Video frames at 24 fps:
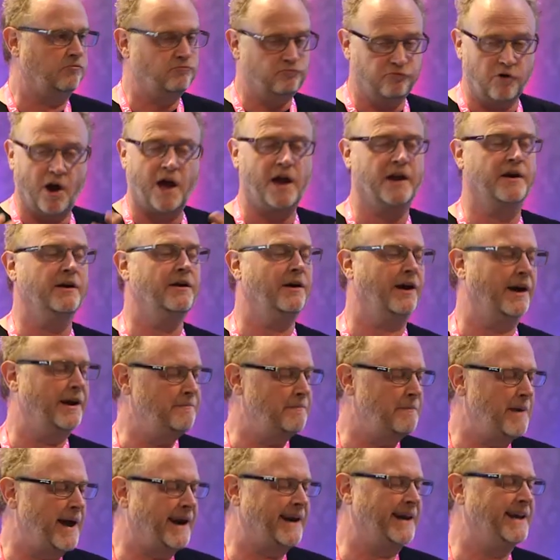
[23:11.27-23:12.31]
run
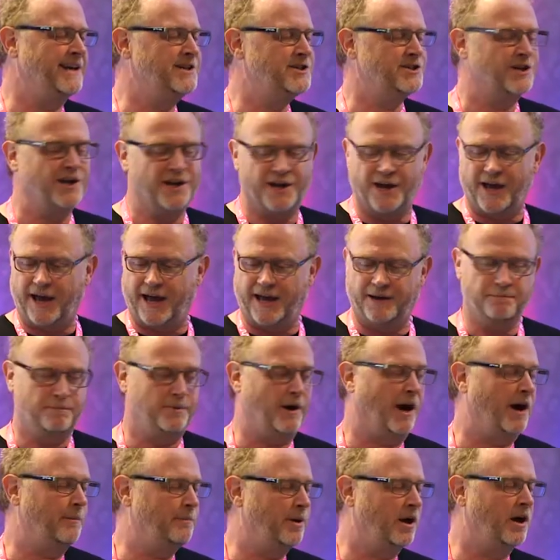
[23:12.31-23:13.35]
and manage
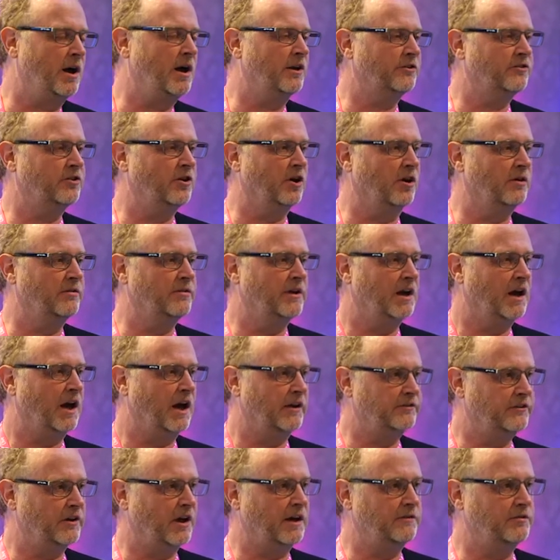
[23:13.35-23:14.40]
and are part of
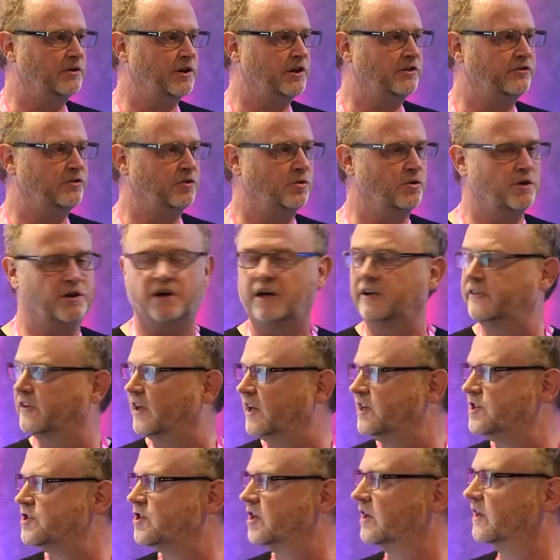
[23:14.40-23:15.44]
a diverse
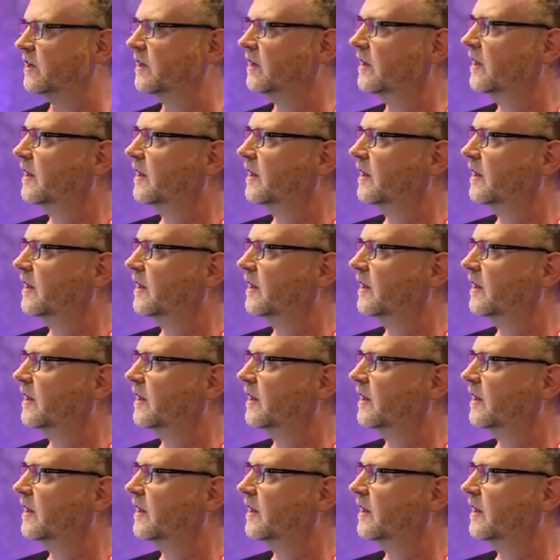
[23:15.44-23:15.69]
organisation.